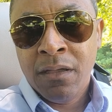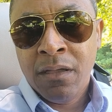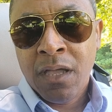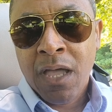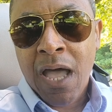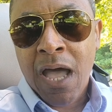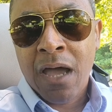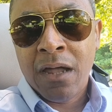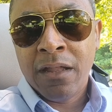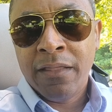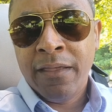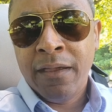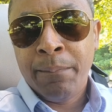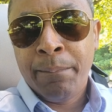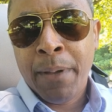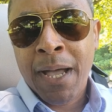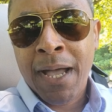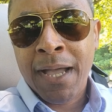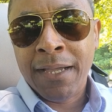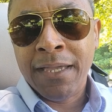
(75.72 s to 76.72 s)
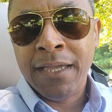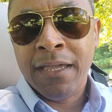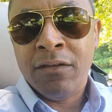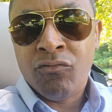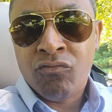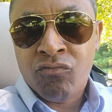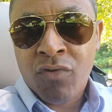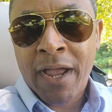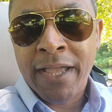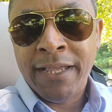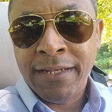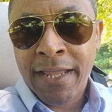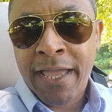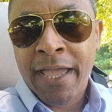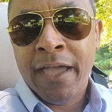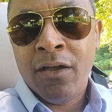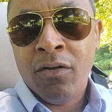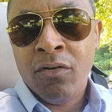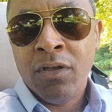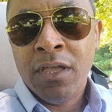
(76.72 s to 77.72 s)
out of their pocket right
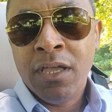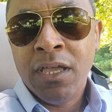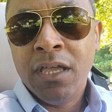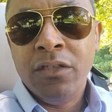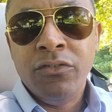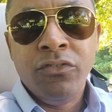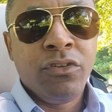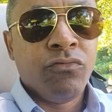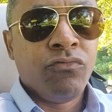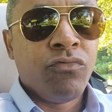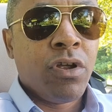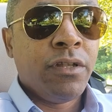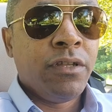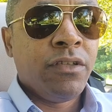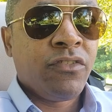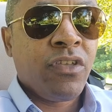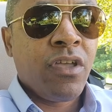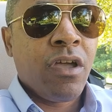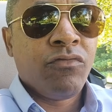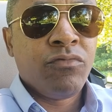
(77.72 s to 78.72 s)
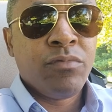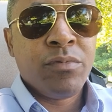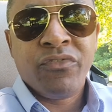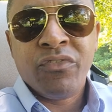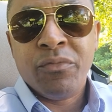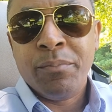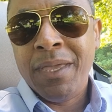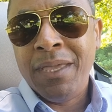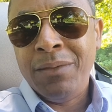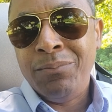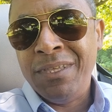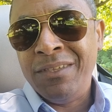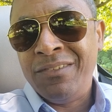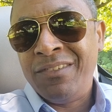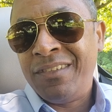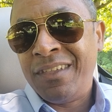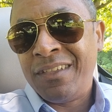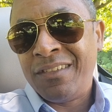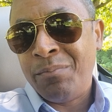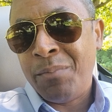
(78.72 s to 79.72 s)
now. And you could run this government for maybe
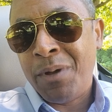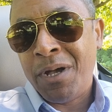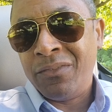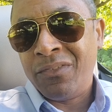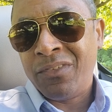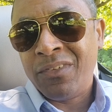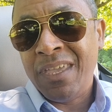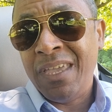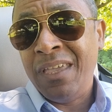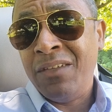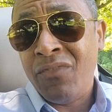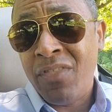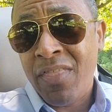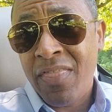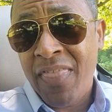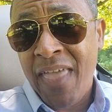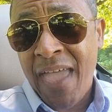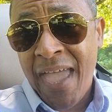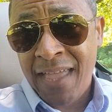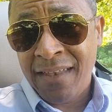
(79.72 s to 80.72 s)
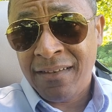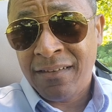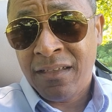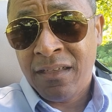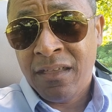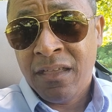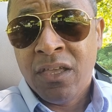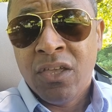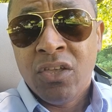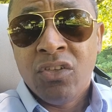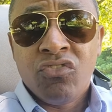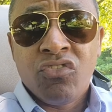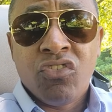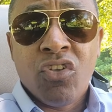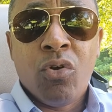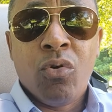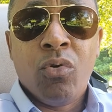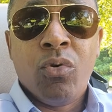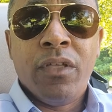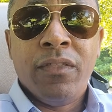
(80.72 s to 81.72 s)
six months, if that.
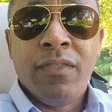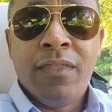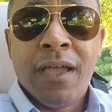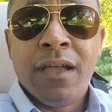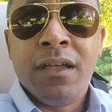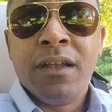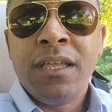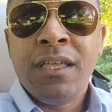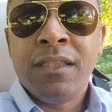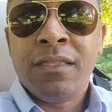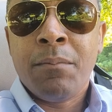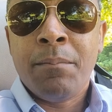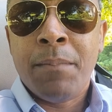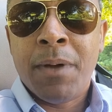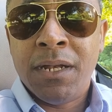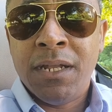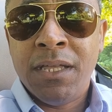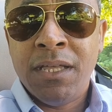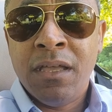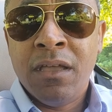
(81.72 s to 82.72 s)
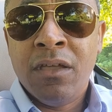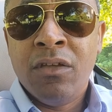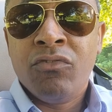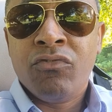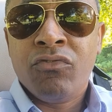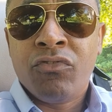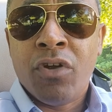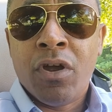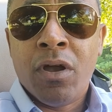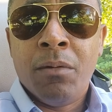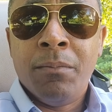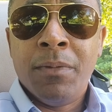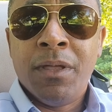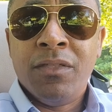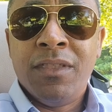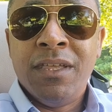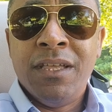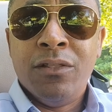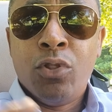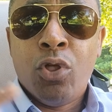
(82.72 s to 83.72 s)
So they're going to get the money from
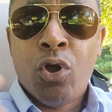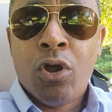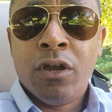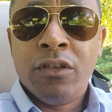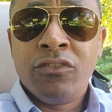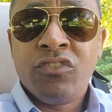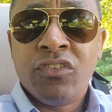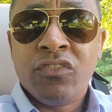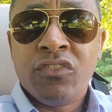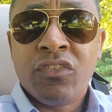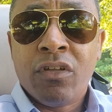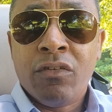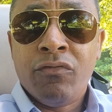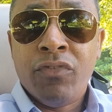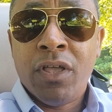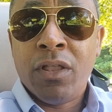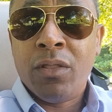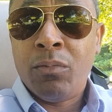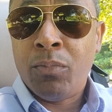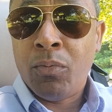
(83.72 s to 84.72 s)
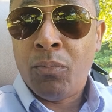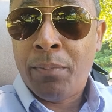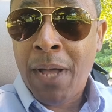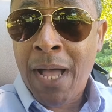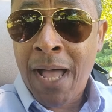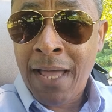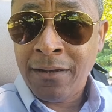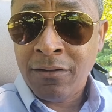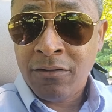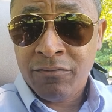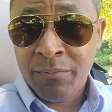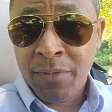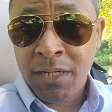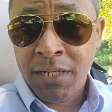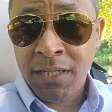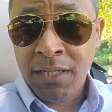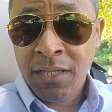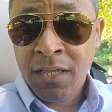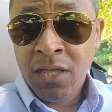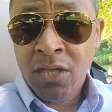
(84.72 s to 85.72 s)
the largest available pot of
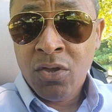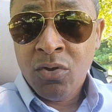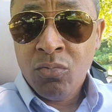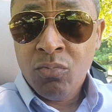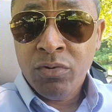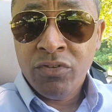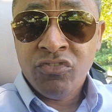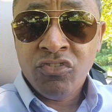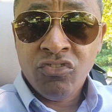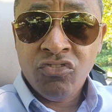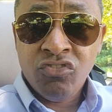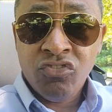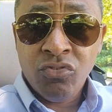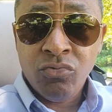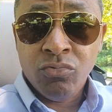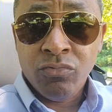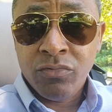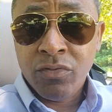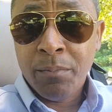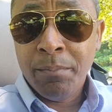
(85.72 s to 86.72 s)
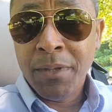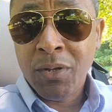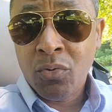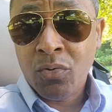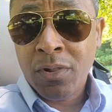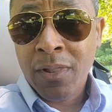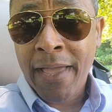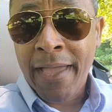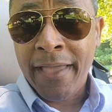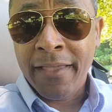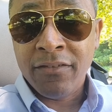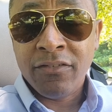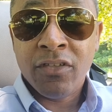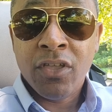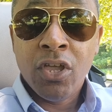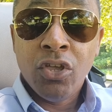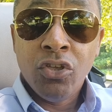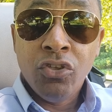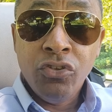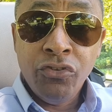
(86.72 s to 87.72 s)
money, which is you, the middle class
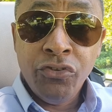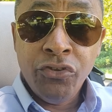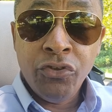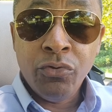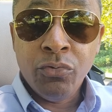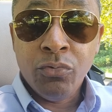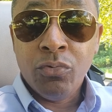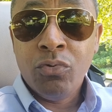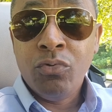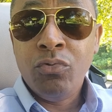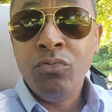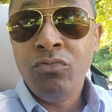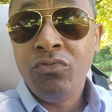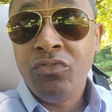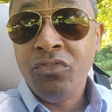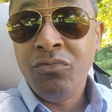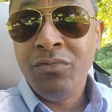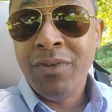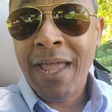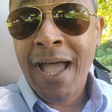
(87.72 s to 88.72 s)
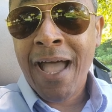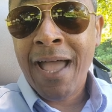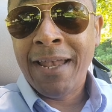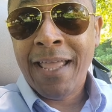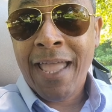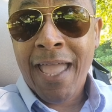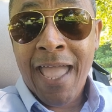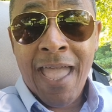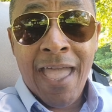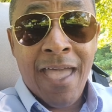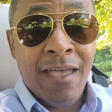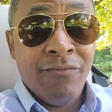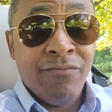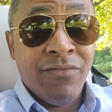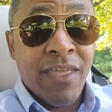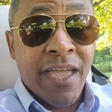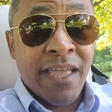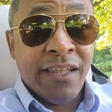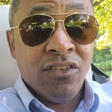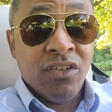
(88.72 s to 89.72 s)
you who do not have
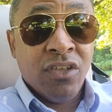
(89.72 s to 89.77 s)
that